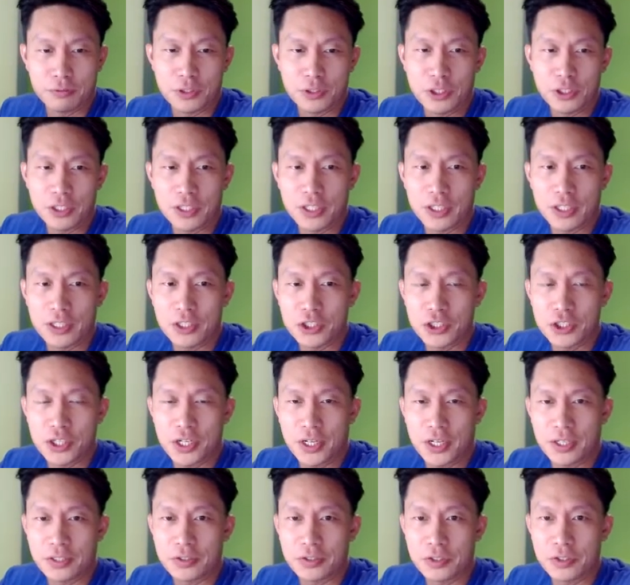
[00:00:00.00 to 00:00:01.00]
you didn't get a
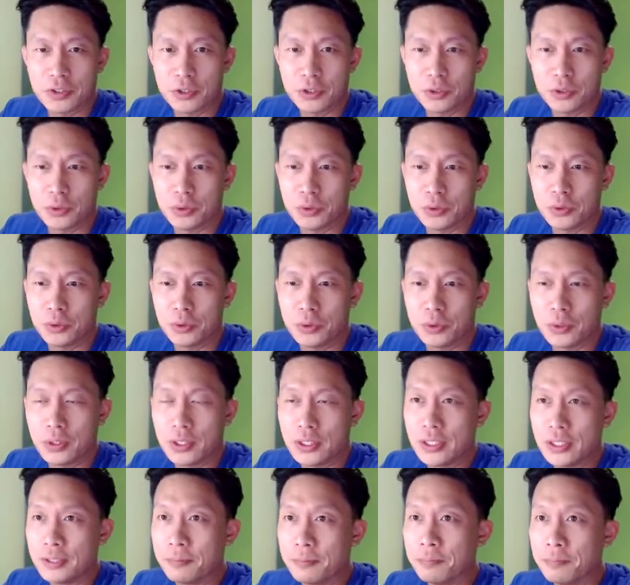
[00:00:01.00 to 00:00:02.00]
chance
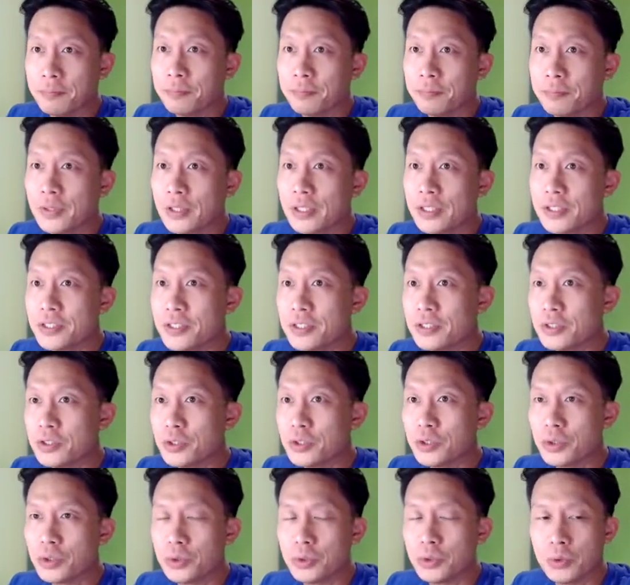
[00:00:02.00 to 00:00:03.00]
to listen
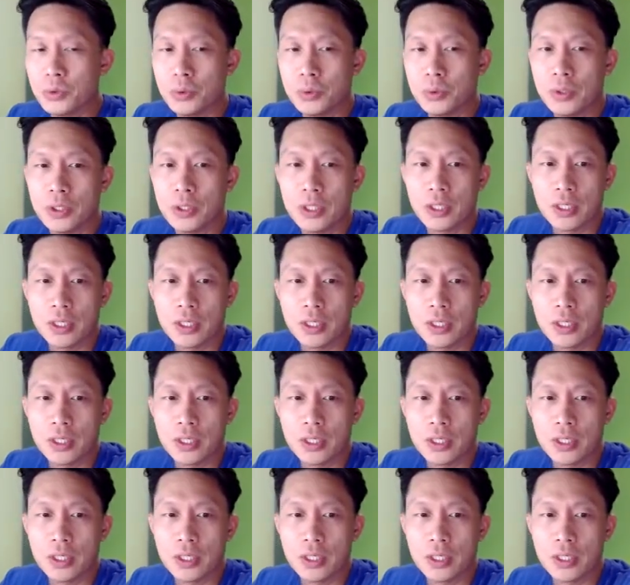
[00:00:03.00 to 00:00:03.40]
to